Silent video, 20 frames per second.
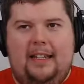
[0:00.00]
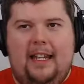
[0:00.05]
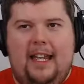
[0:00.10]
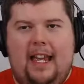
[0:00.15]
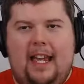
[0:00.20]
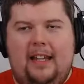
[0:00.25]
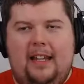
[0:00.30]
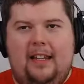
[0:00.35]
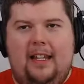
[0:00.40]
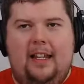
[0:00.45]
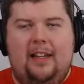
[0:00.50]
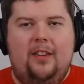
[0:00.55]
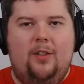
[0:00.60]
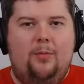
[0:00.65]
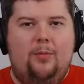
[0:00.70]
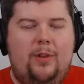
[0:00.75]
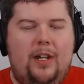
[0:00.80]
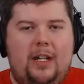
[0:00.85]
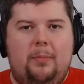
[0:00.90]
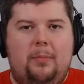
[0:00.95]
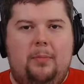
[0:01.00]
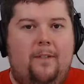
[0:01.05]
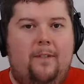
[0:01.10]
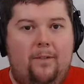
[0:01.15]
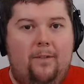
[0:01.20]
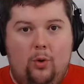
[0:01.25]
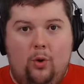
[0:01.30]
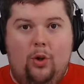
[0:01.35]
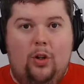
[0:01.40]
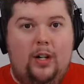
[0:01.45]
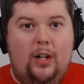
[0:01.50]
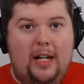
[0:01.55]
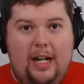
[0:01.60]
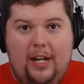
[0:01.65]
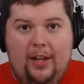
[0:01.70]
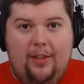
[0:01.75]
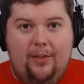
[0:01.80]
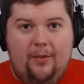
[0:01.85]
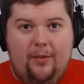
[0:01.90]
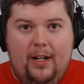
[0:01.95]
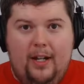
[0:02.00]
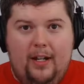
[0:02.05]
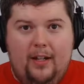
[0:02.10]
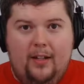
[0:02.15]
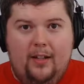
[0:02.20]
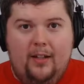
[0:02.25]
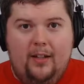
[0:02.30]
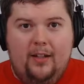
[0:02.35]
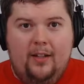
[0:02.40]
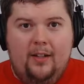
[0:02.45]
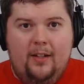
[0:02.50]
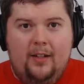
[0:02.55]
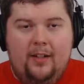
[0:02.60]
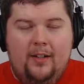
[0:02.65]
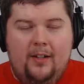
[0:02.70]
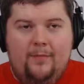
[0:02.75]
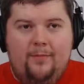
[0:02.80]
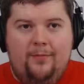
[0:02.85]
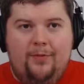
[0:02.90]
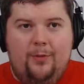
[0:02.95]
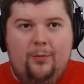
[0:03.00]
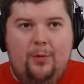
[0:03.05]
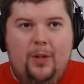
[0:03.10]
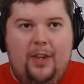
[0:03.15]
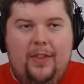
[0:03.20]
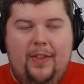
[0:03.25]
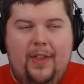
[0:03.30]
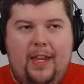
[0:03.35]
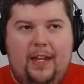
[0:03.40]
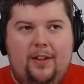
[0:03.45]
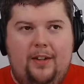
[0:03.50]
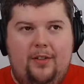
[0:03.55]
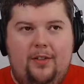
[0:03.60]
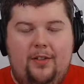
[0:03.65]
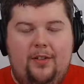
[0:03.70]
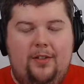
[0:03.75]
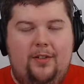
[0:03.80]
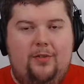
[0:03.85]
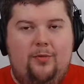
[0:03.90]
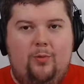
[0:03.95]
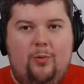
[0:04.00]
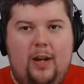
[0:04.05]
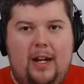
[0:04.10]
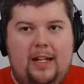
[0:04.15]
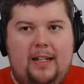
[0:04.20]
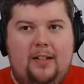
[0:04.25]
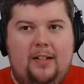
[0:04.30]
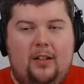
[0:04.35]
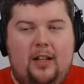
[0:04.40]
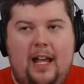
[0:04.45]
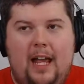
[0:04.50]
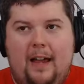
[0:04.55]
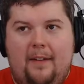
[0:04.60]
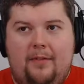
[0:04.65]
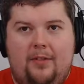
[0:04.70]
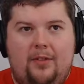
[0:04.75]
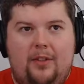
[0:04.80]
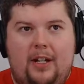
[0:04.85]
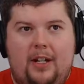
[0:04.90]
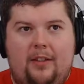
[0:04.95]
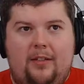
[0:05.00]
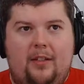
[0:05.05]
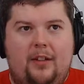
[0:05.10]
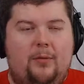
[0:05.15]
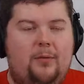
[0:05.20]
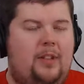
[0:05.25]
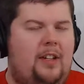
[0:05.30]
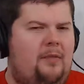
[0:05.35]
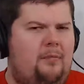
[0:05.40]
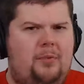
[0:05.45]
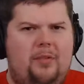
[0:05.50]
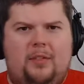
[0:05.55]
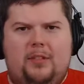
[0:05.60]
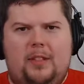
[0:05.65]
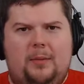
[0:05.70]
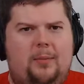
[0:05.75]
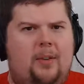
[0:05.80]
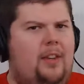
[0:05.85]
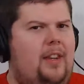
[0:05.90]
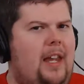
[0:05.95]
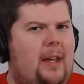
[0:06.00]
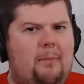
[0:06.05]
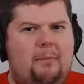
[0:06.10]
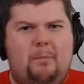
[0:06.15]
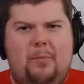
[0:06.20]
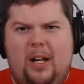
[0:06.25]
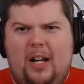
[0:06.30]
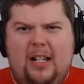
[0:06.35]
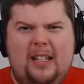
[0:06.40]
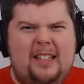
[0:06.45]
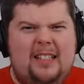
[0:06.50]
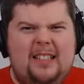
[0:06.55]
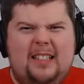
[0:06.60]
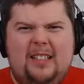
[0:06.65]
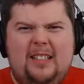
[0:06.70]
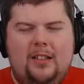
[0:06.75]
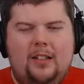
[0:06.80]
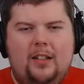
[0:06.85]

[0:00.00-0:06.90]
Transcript: that like the week before E3. When they could just wait until after E3 when they built up all that buzz.